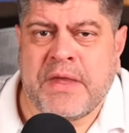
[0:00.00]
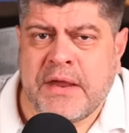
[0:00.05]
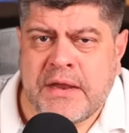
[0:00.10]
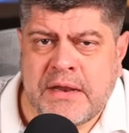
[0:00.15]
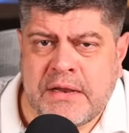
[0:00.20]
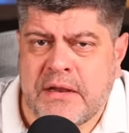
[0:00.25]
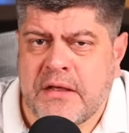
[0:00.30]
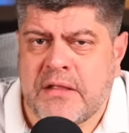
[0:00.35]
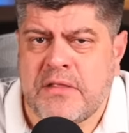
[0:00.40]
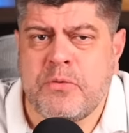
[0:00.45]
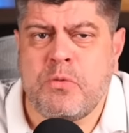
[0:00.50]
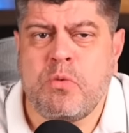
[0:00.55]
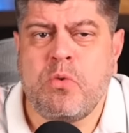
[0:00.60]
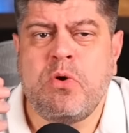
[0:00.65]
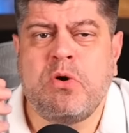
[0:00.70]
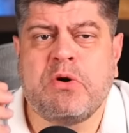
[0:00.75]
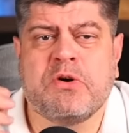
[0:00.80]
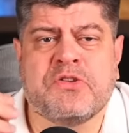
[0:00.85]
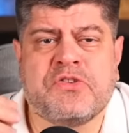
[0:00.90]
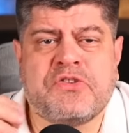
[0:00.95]
In other
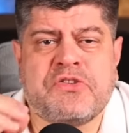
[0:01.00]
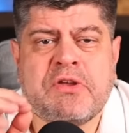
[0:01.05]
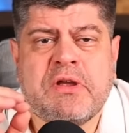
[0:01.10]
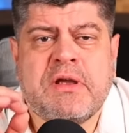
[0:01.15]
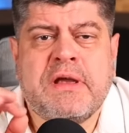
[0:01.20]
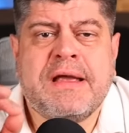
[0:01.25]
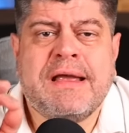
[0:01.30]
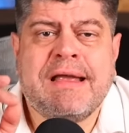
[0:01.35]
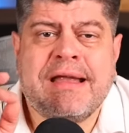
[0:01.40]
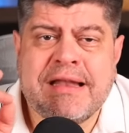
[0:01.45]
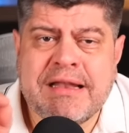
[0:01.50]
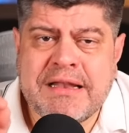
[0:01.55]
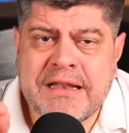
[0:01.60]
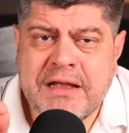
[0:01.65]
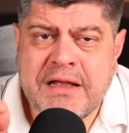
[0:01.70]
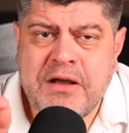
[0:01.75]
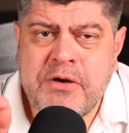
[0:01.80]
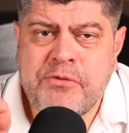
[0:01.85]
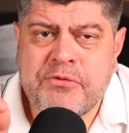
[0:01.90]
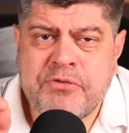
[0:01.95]
words,
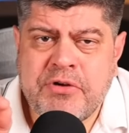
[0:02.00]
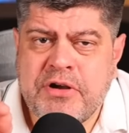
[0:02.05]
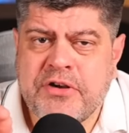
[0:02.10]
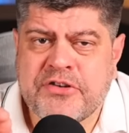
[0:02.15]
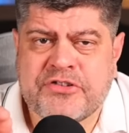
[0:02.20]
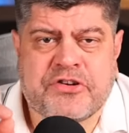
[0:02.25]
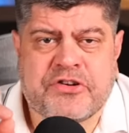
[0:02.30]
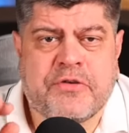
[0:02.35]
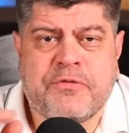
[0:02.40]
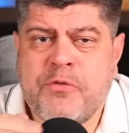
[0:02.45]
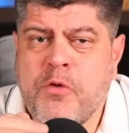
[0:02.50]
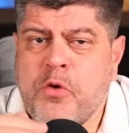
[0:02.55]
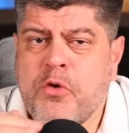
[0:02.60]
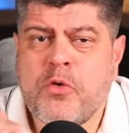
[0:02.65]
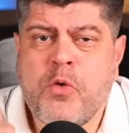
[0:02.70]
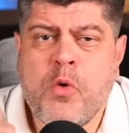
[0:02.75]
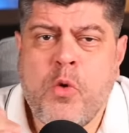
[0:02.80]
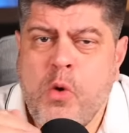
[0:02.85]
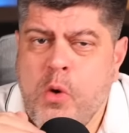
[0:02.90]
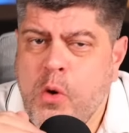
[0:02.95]
now Russia, for
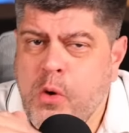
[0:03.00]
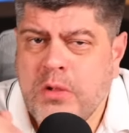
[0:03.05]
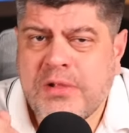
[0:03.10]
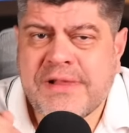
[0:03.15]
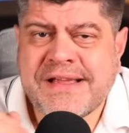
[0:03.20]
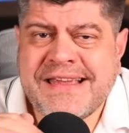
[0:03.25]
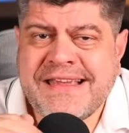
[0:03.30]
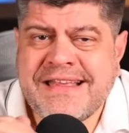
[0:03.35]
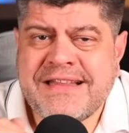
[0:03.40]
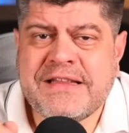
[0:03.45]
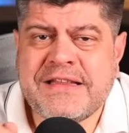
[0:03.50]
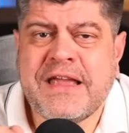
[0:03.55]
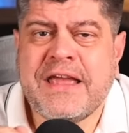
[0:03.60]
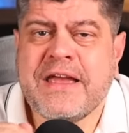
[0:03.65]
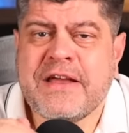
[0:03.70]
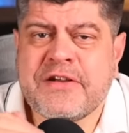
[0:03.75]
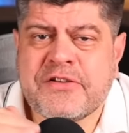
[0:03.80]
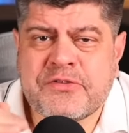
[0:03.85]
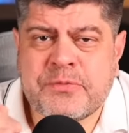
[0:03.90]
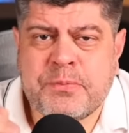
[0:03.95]
all its
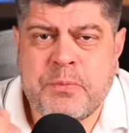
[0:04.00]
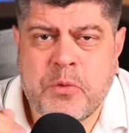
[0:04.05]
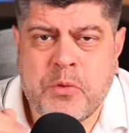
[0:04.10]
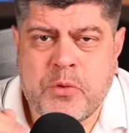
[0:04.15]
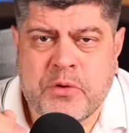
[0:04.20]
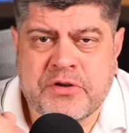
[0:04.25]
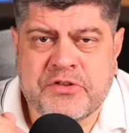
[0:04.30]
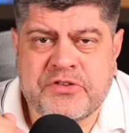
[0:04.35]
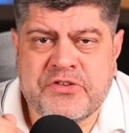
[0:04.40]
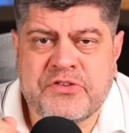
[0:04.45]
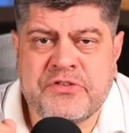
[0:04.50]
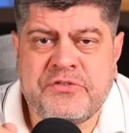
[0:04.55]
exports,